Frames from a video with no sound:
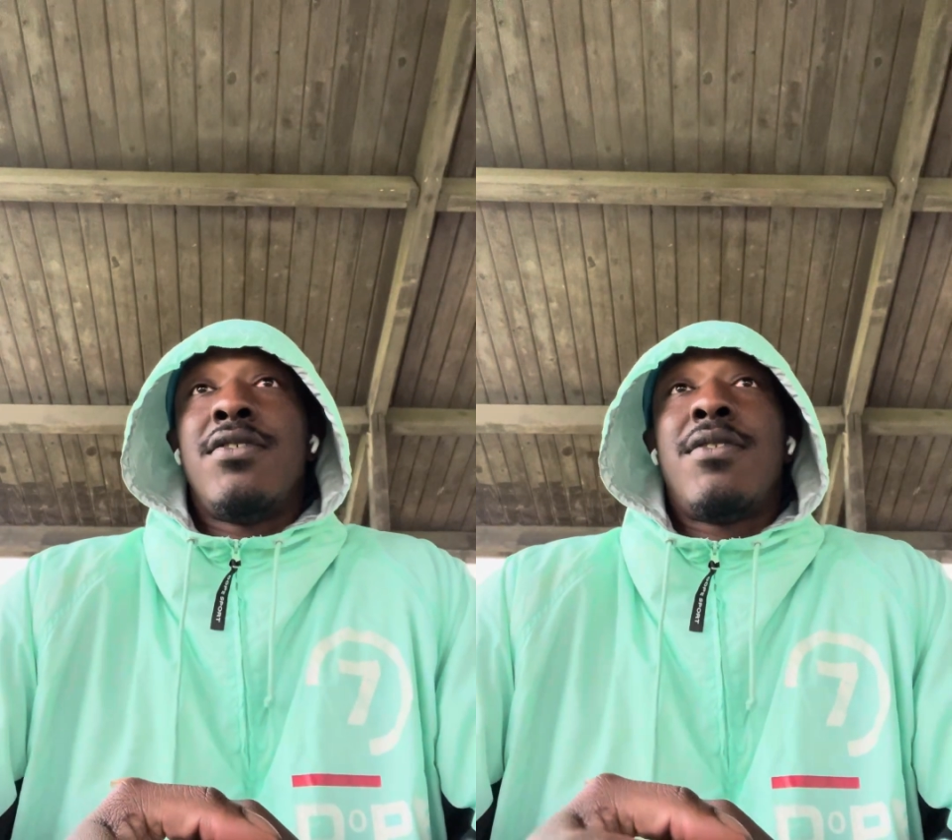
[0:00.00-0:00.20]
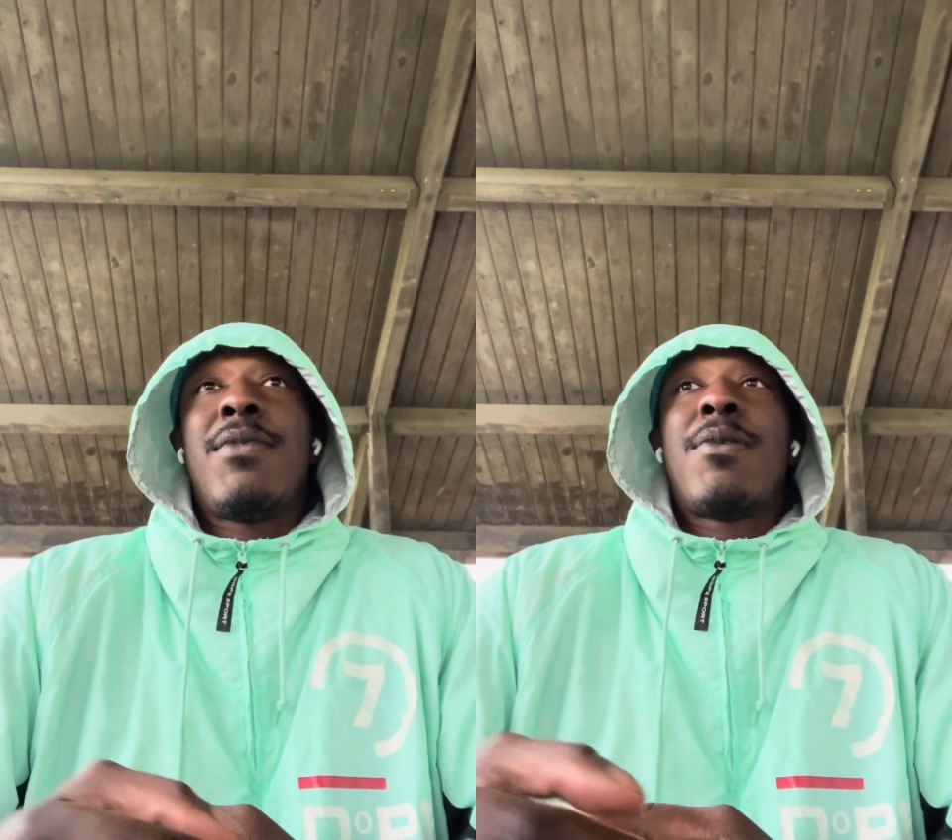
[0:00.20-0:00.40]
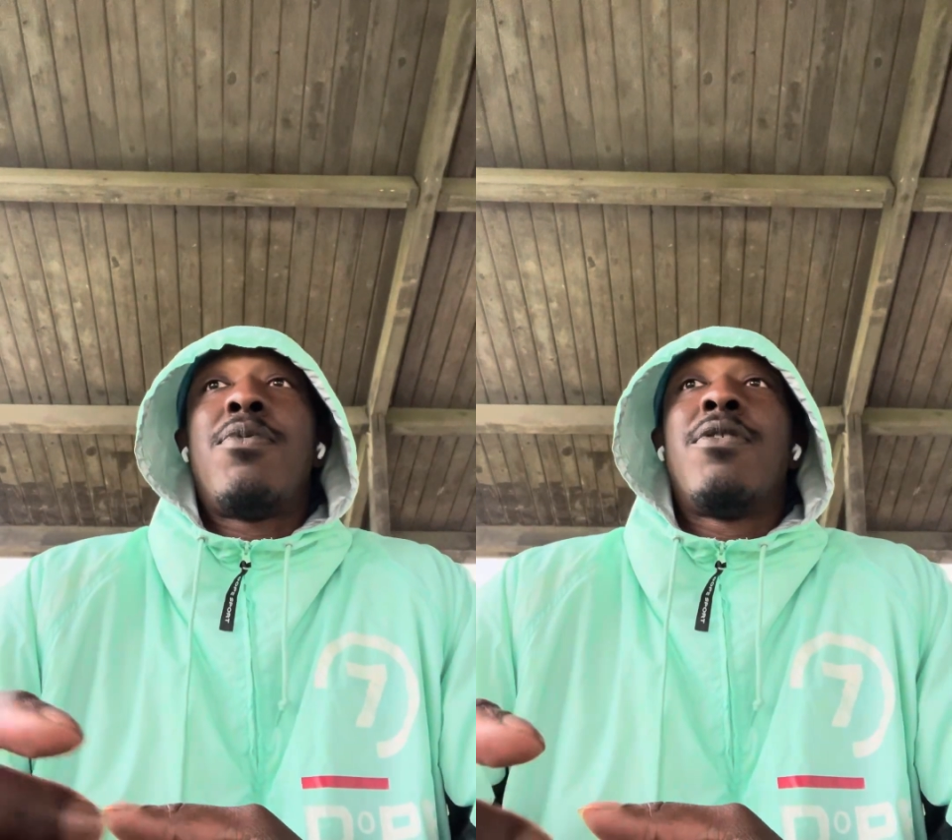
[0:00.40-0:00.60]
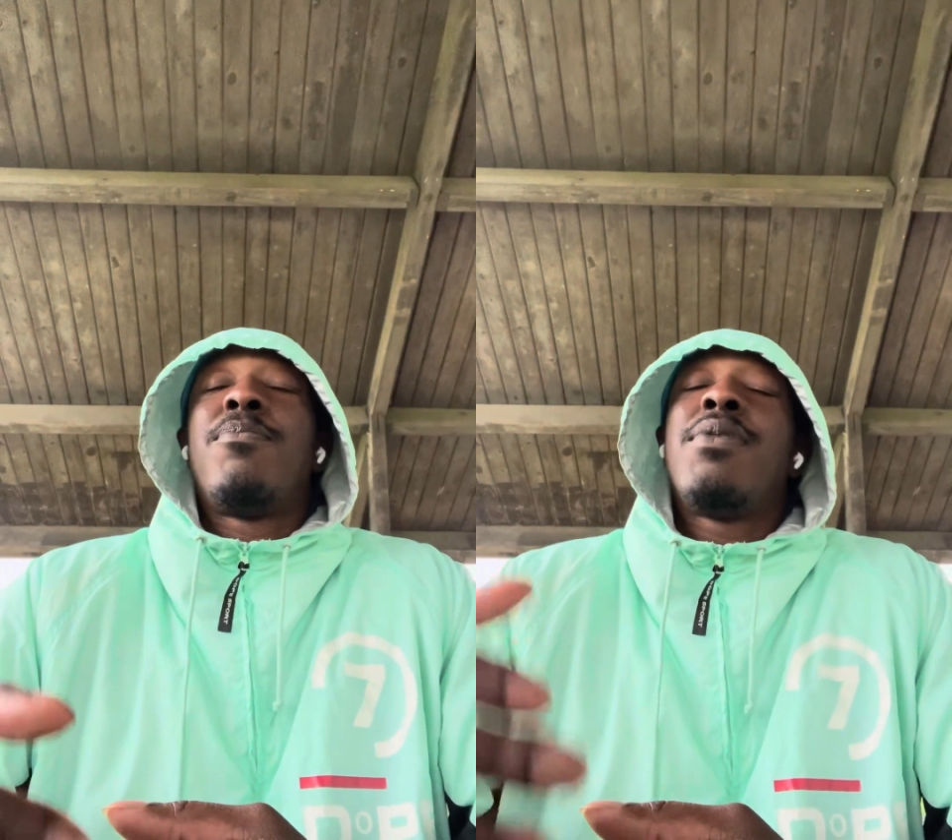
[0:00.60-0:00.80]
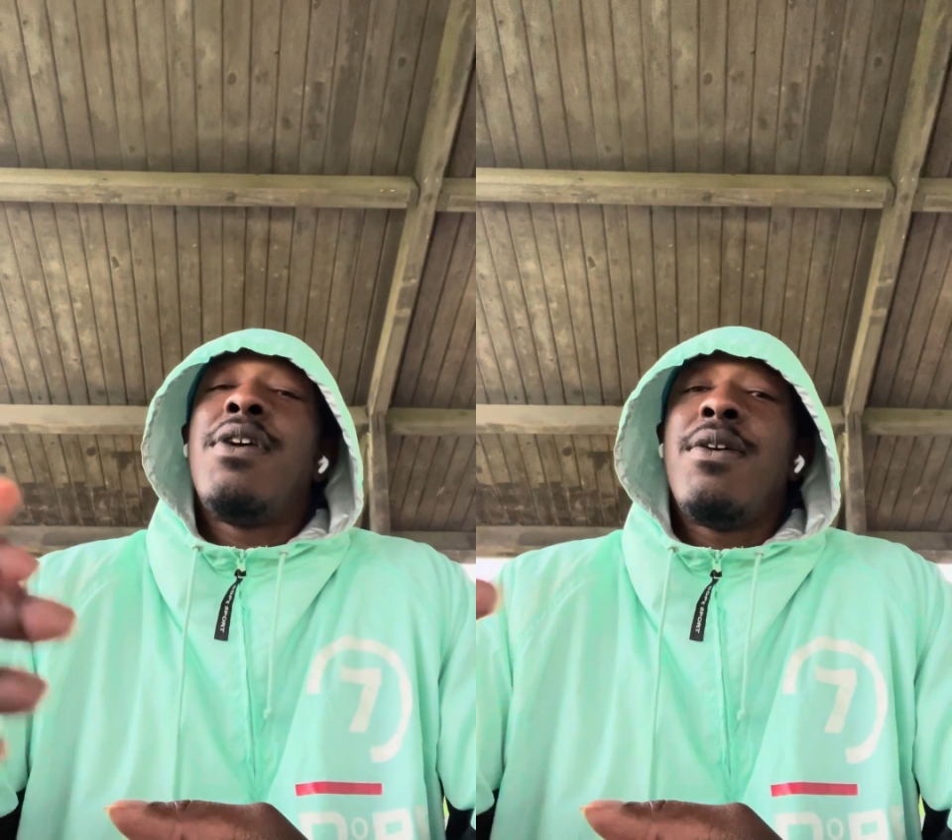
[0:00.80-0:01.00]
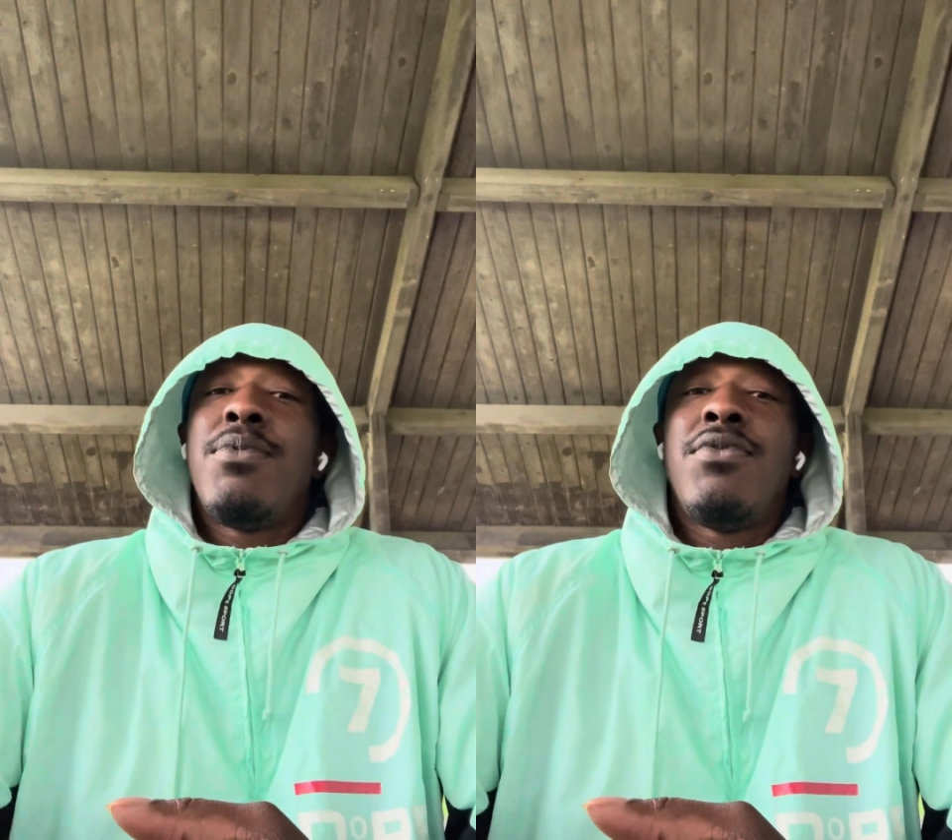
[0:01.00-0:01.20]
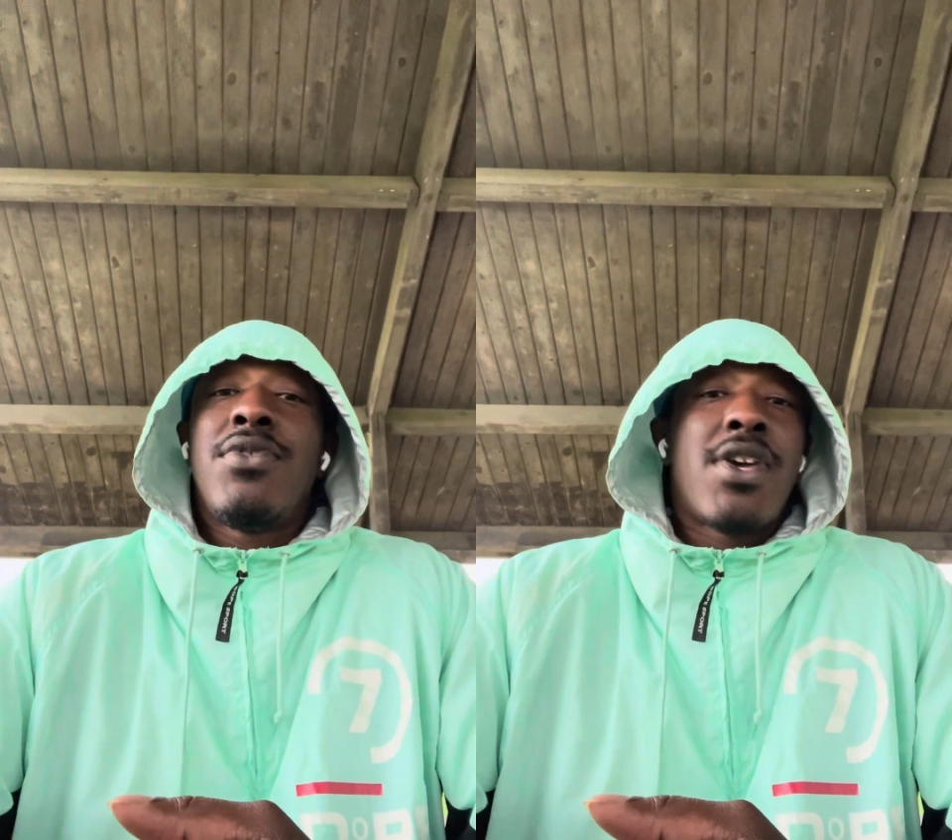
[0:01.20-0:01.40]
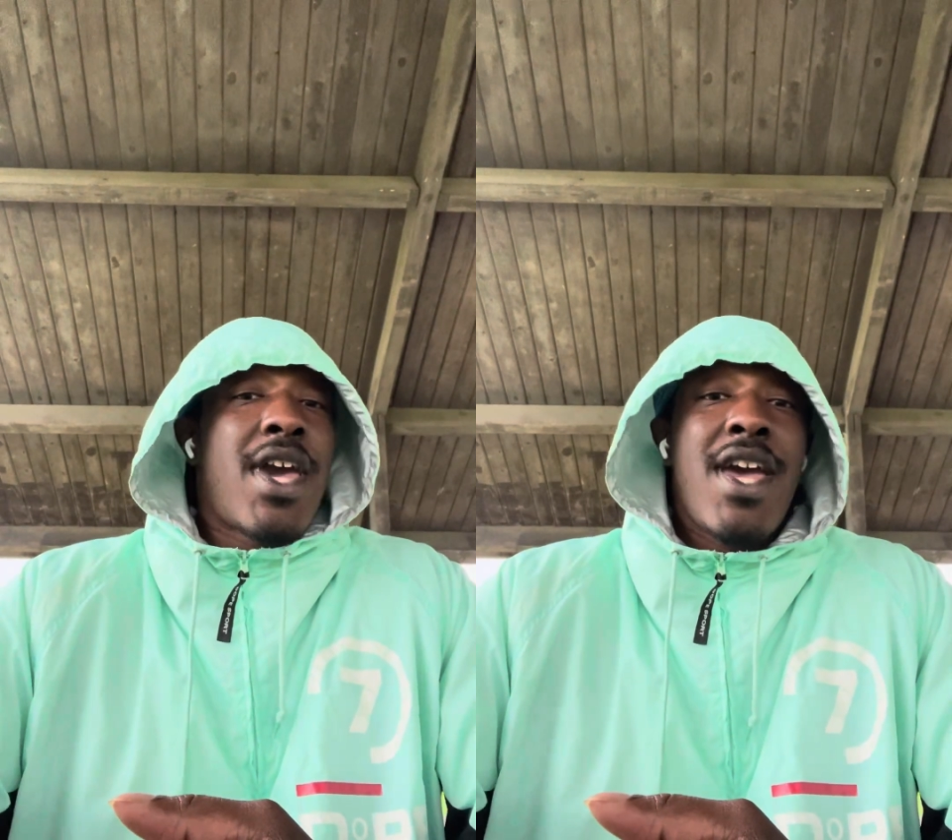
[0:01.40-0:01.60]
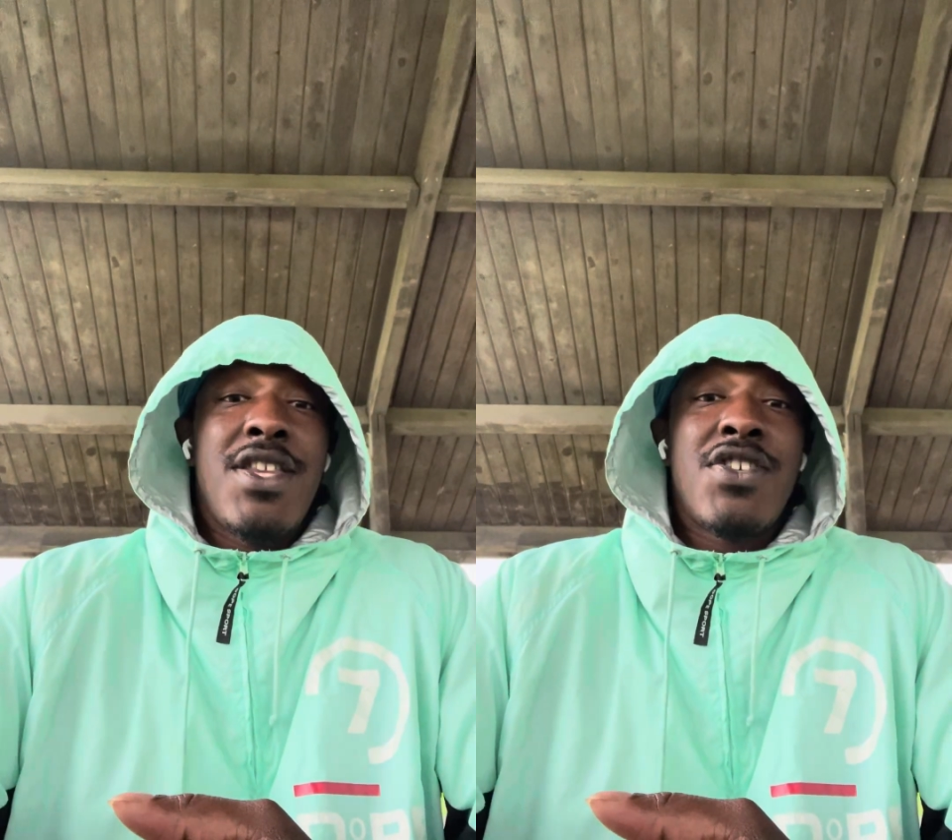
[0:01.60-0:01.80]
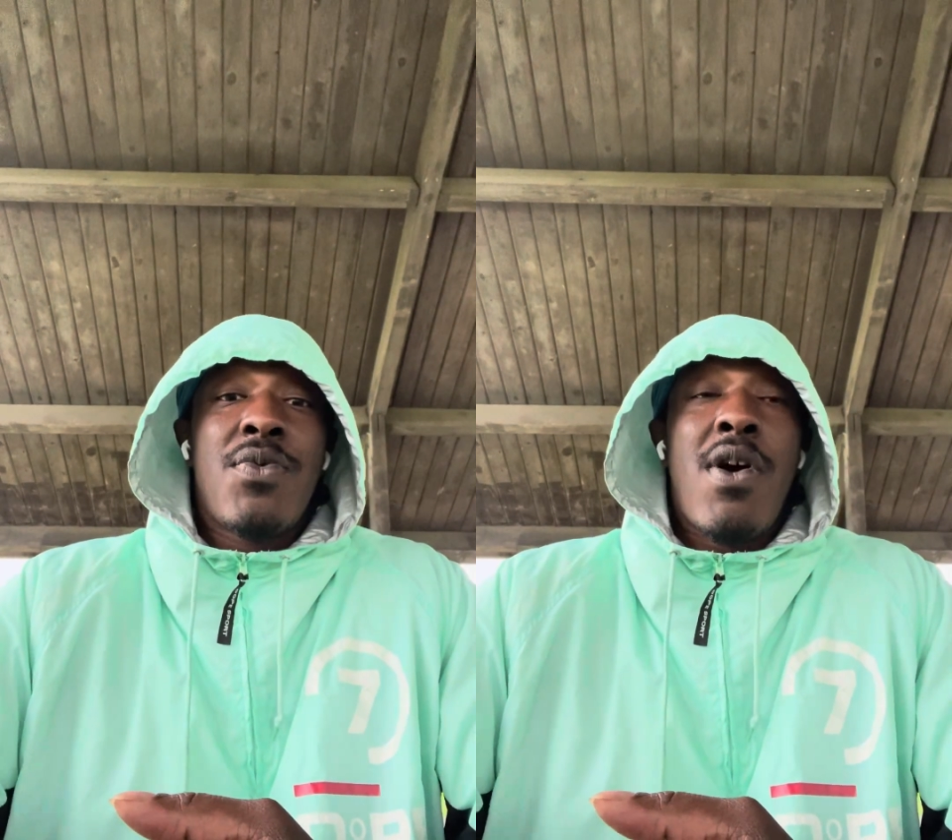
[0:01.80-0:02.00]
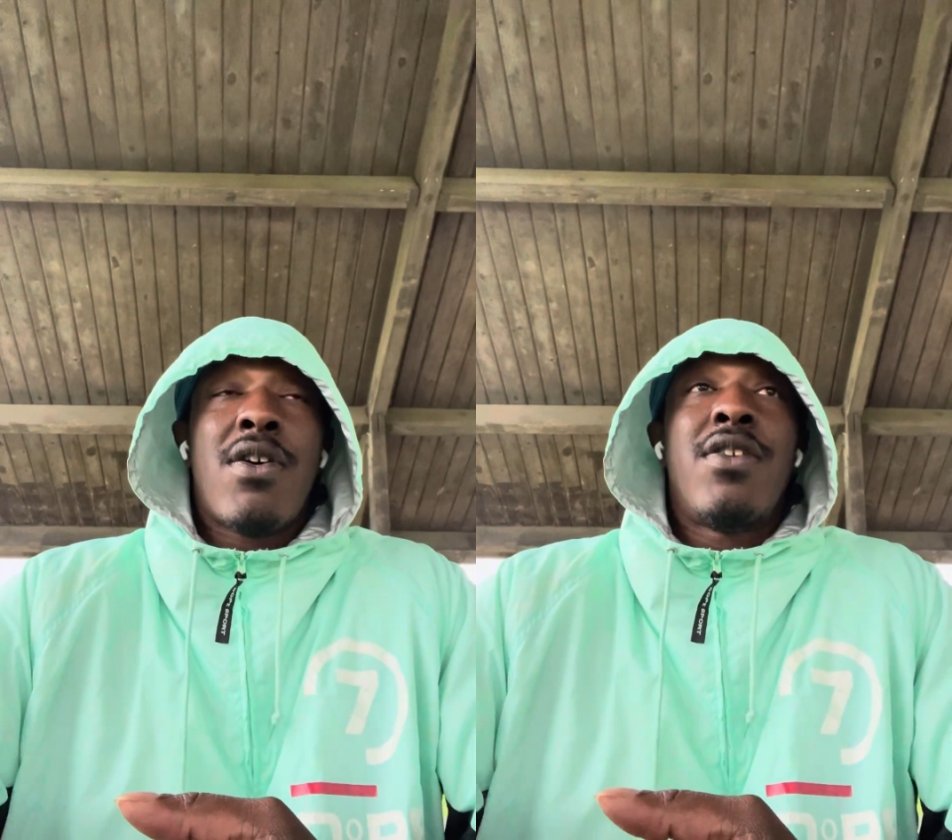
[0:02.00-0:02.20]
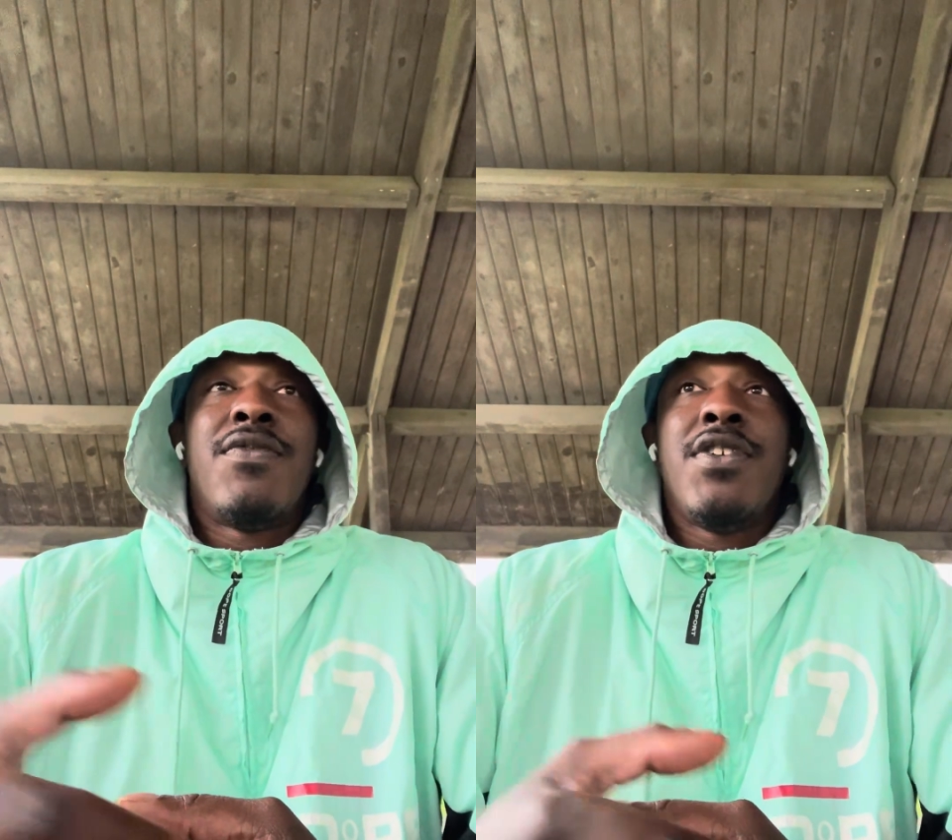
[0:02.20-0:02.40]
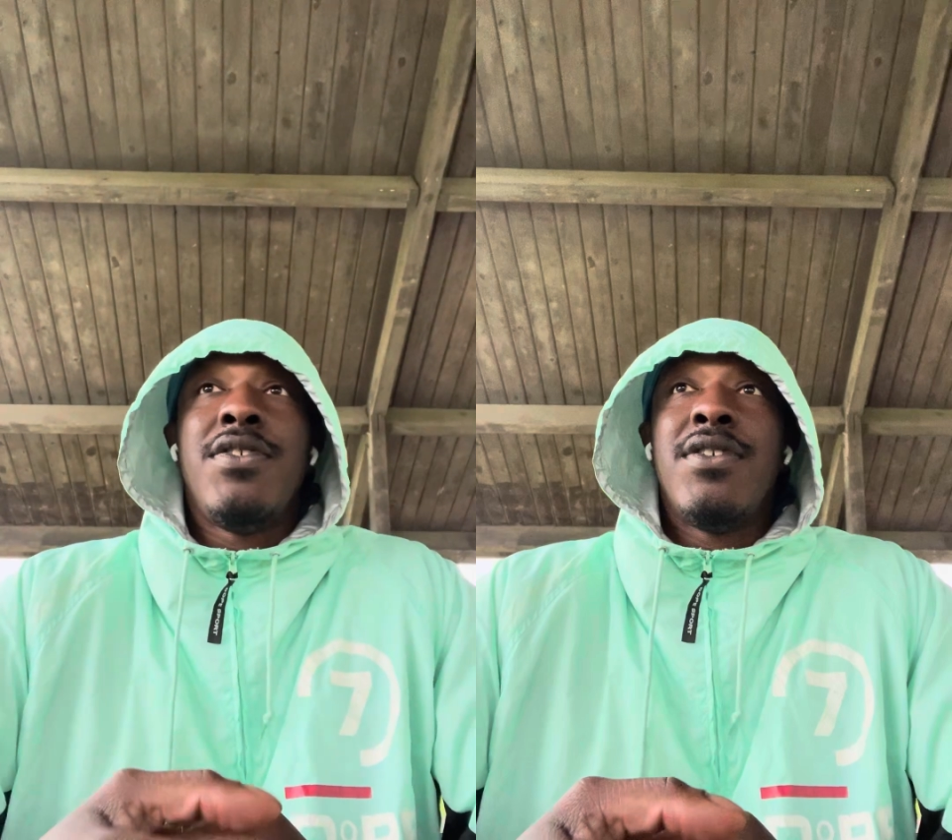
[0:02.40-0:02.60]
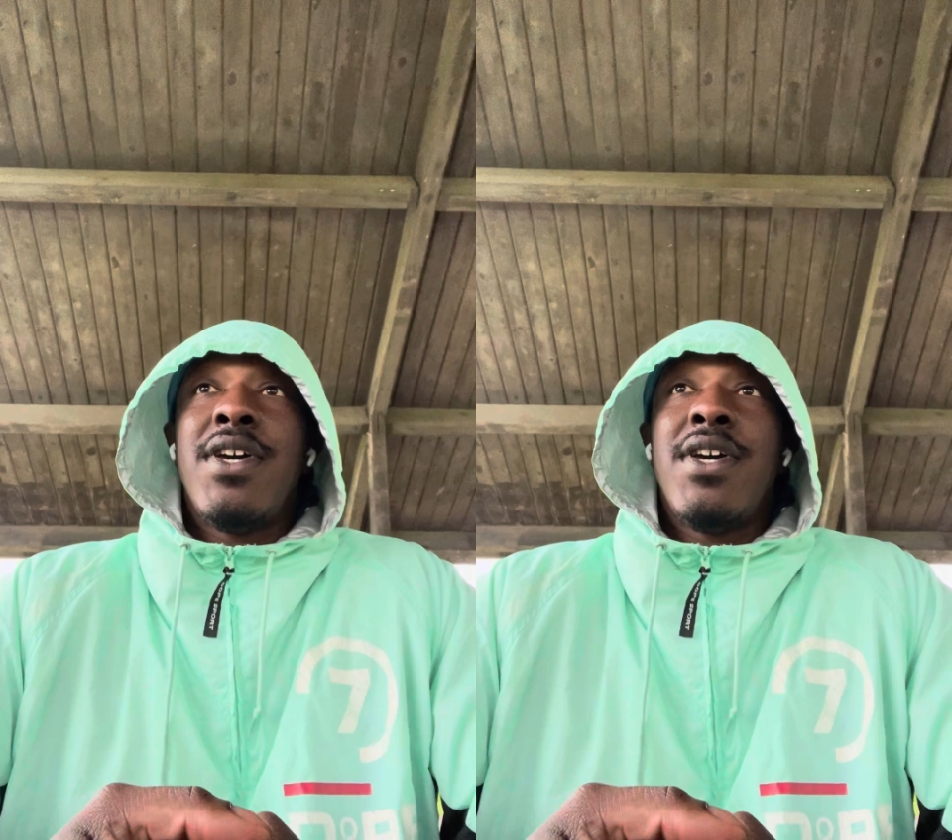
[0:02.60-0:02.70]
to make sure people can't just walk over you.